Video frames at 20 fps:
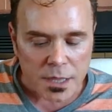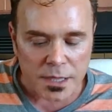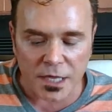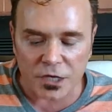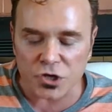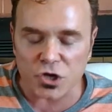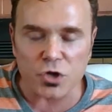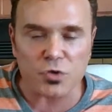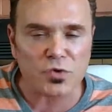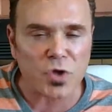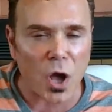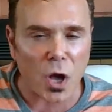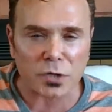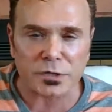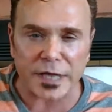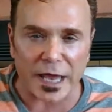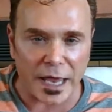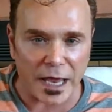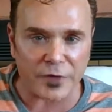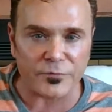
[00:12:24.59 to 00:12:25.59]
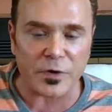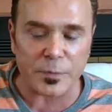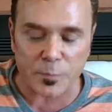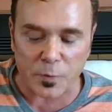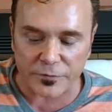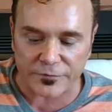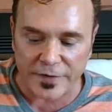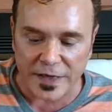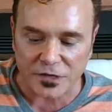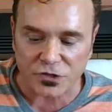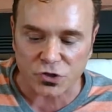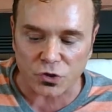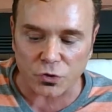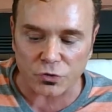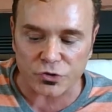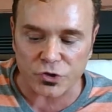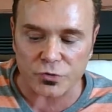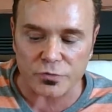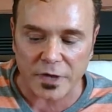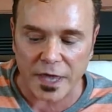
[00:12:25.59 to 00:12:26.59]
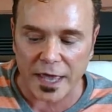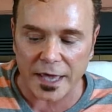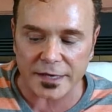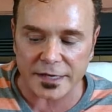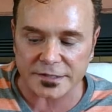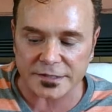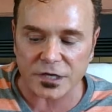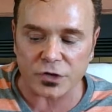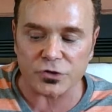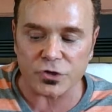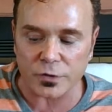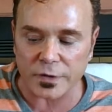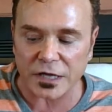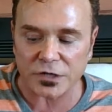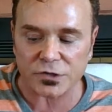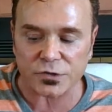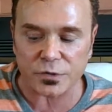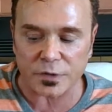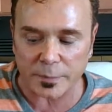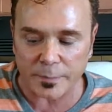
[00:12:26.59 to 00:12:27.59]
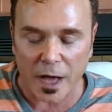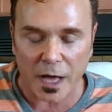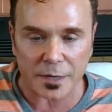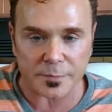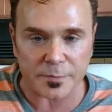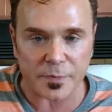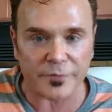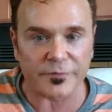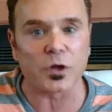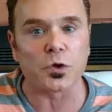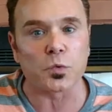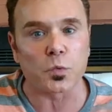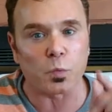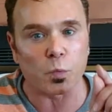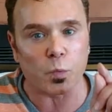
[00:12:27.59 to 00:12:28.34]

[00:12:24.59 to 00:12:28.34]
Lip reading: then you talk to every professional you can until you get to the bottom of it.